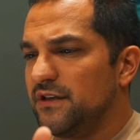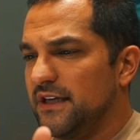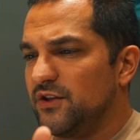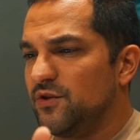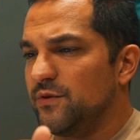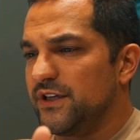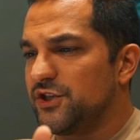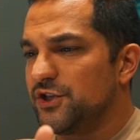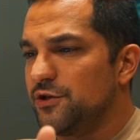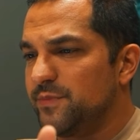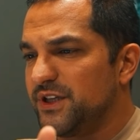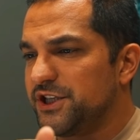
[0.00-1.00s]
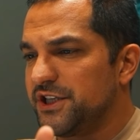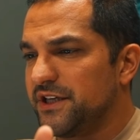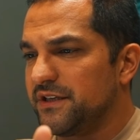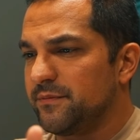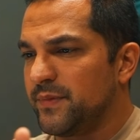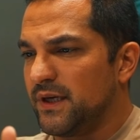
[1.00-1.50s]
like doing stupid
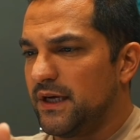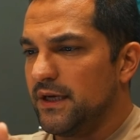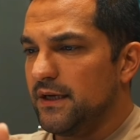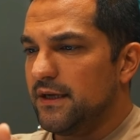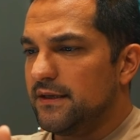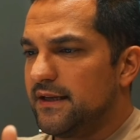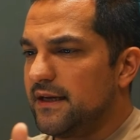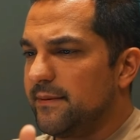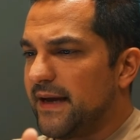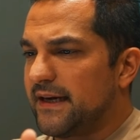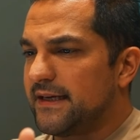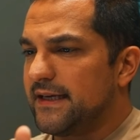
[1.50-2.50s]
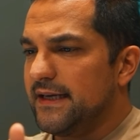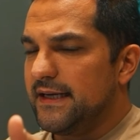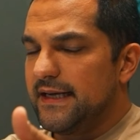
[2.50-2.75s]
shit. But think about it.